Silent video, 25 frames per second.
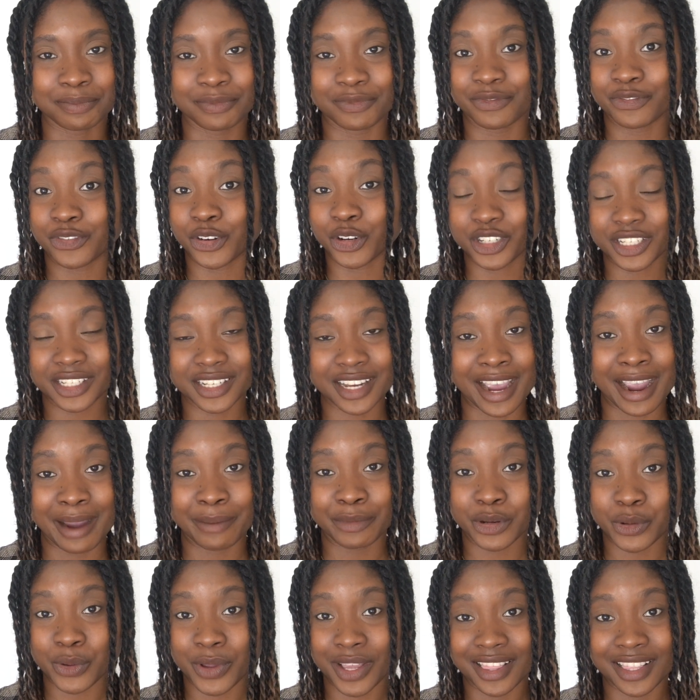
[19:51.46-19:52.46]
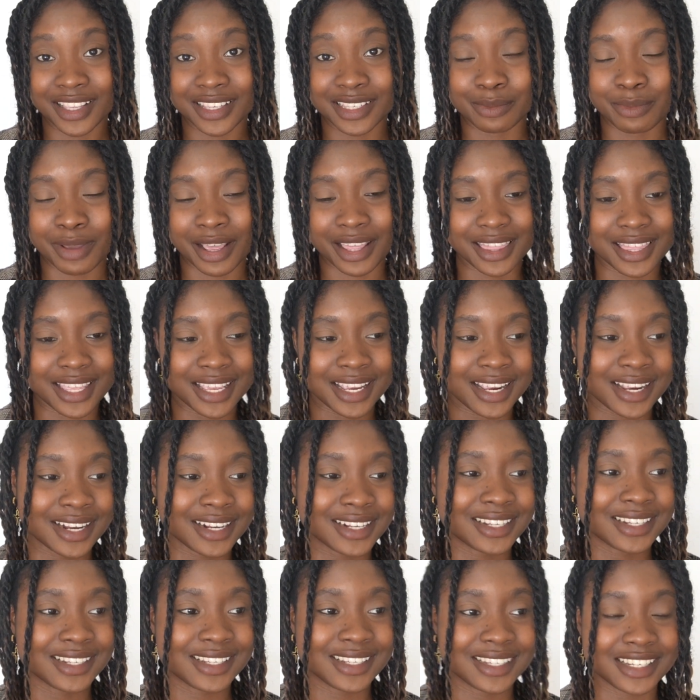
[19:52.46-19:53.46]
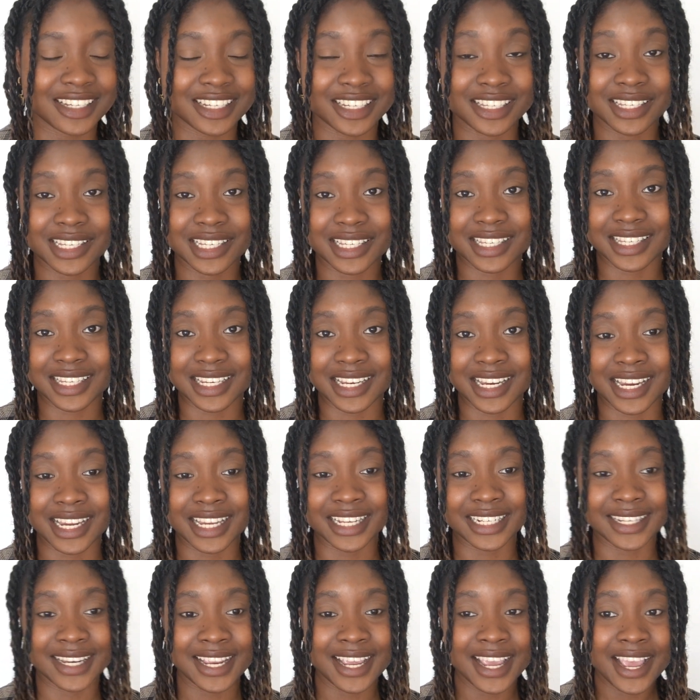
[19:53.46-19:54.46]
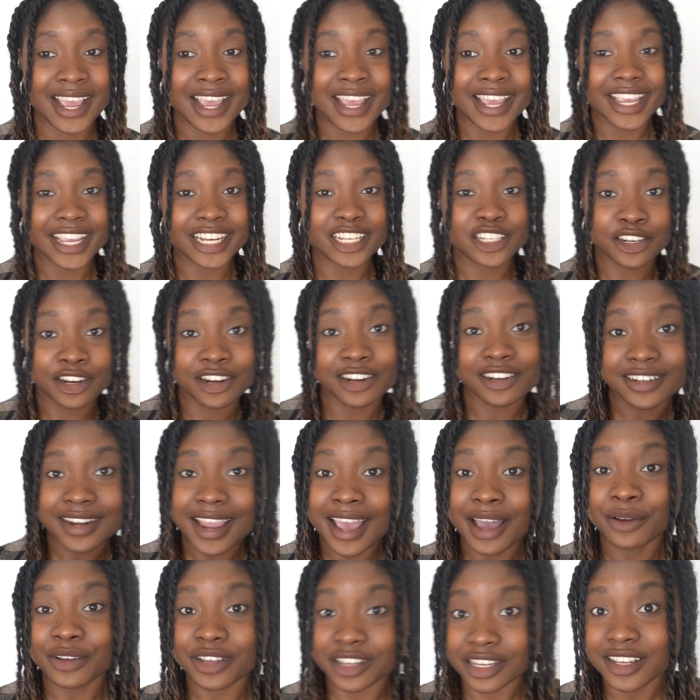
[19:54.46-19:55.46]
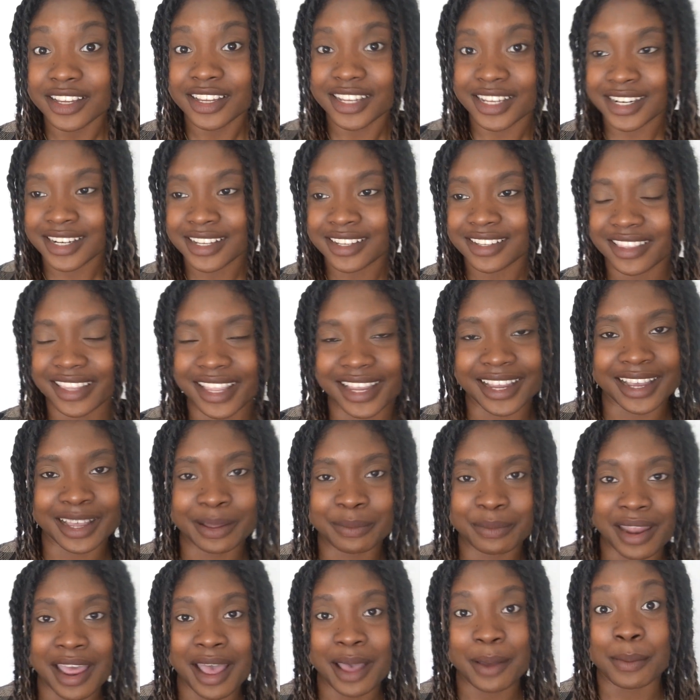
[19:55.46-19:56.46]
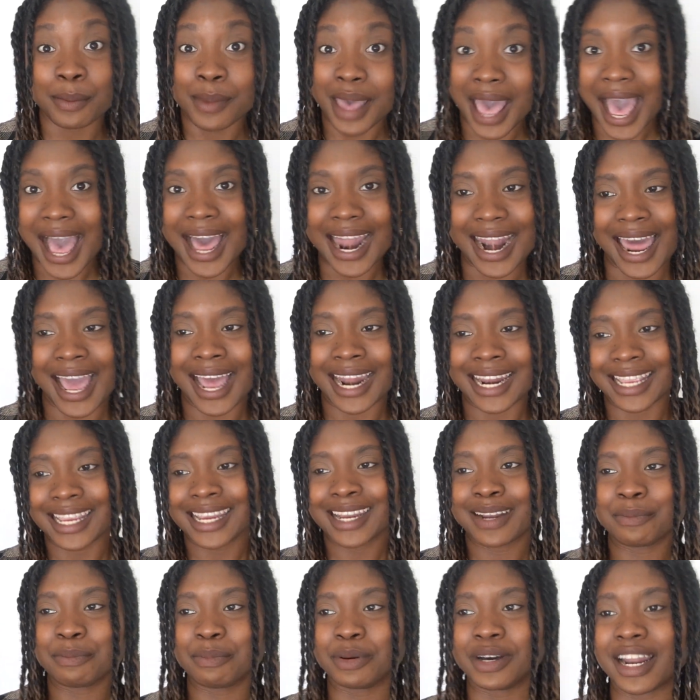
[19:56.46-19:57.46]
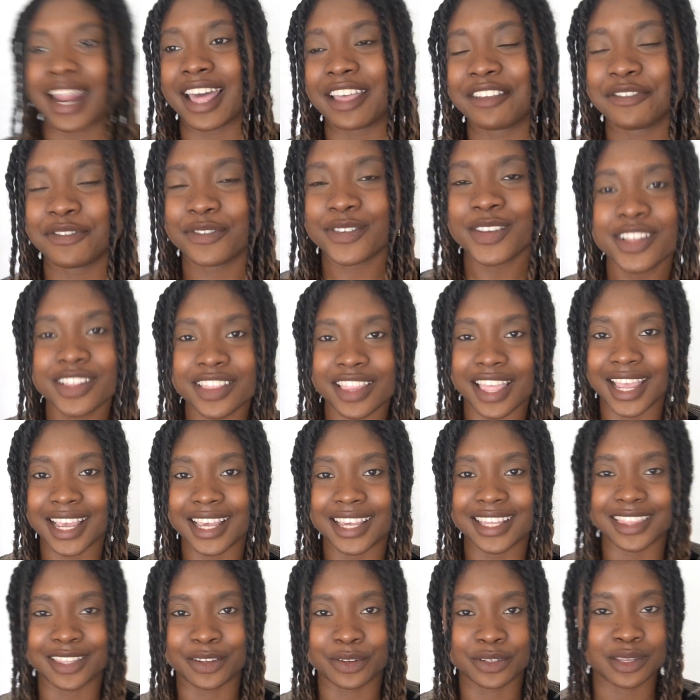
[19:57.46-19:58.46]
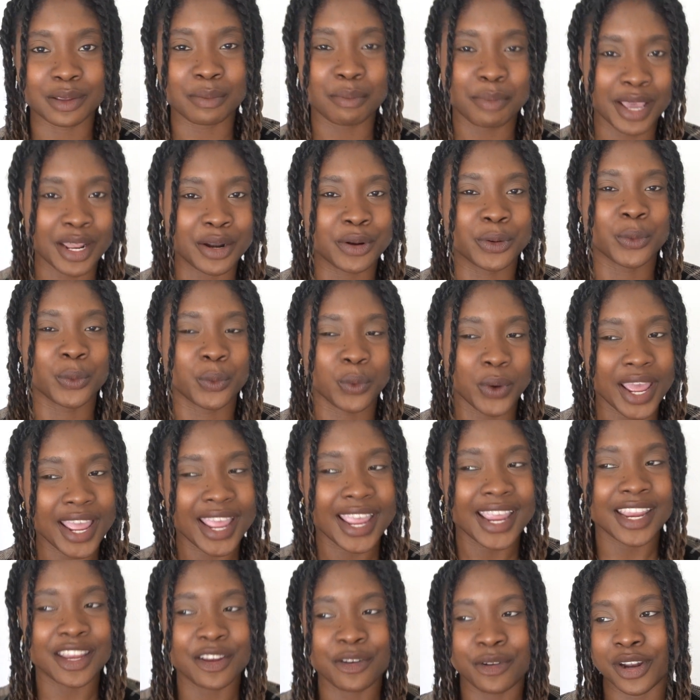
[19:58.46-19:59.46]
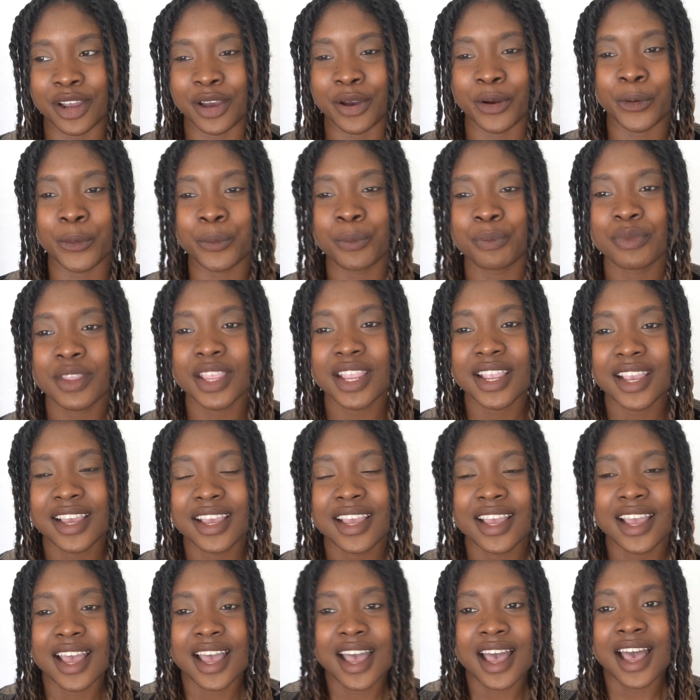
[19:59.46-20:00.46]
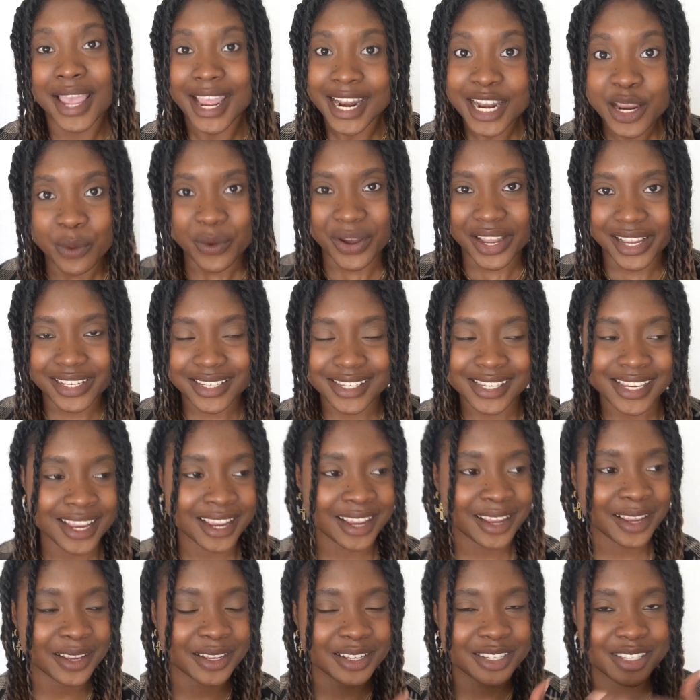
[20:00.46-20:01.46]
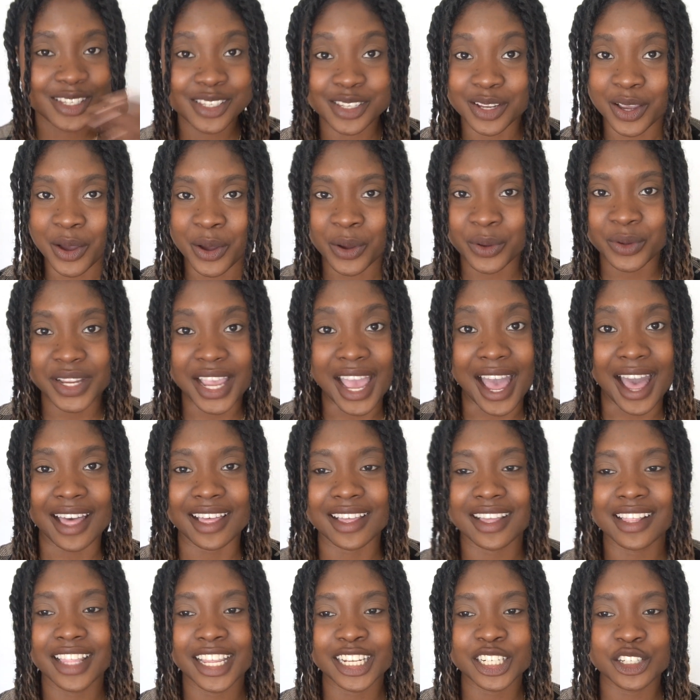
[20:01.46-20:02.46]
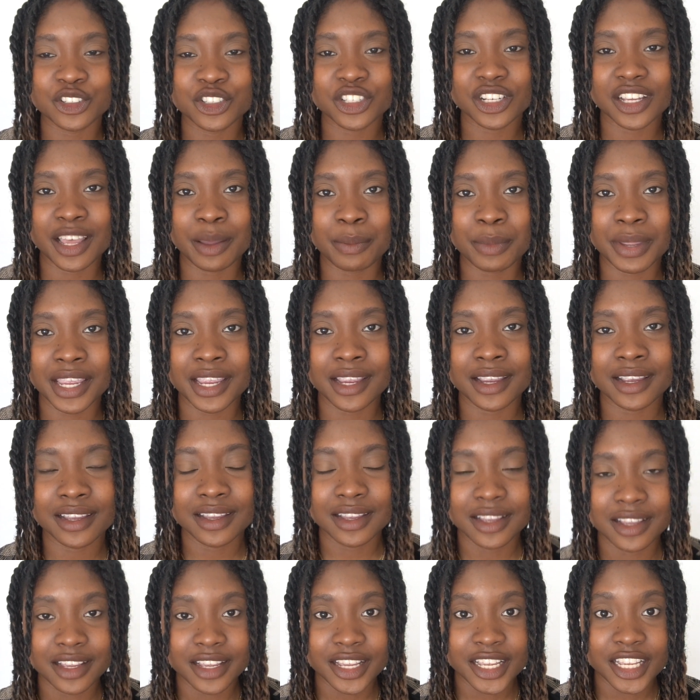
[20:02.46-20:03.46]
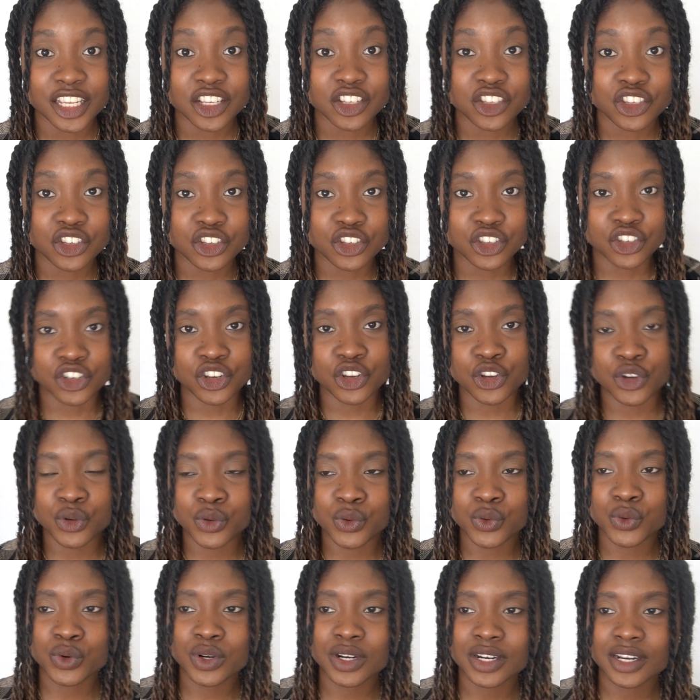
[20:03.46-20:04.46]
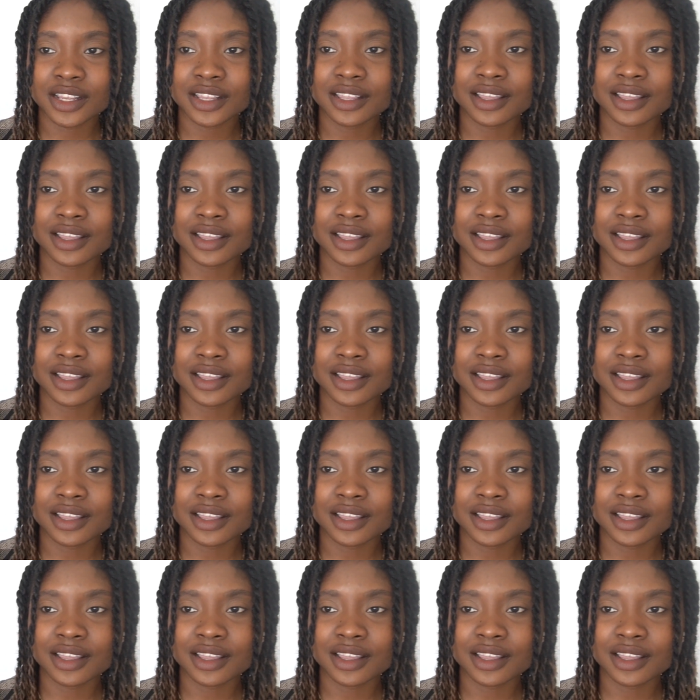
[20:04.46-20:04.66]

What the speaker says: first time doing this method just to see it. It turned out good. Like I'm not mad at it, but I feel like there's a better way, you know? Anyways, so yeah, collectors are coming soon.